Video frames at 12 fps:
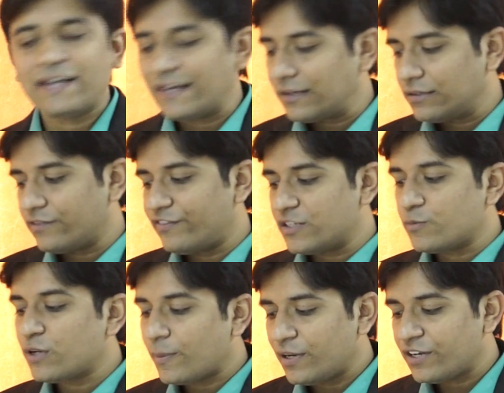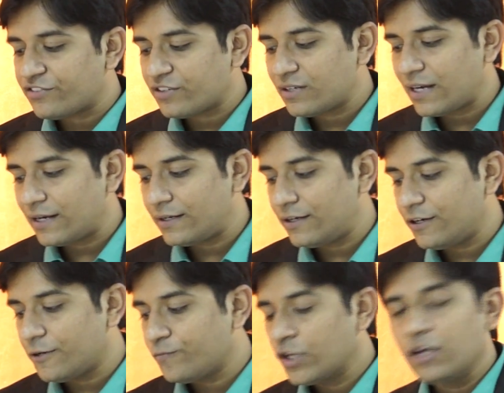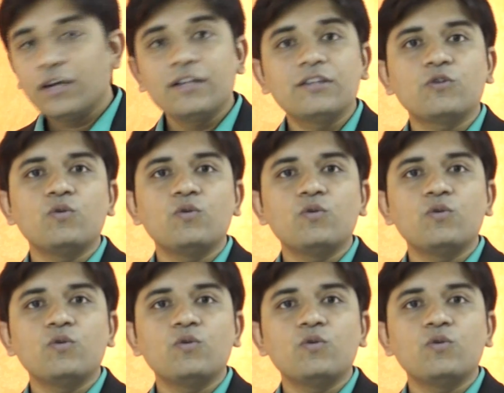like the Facebook application and the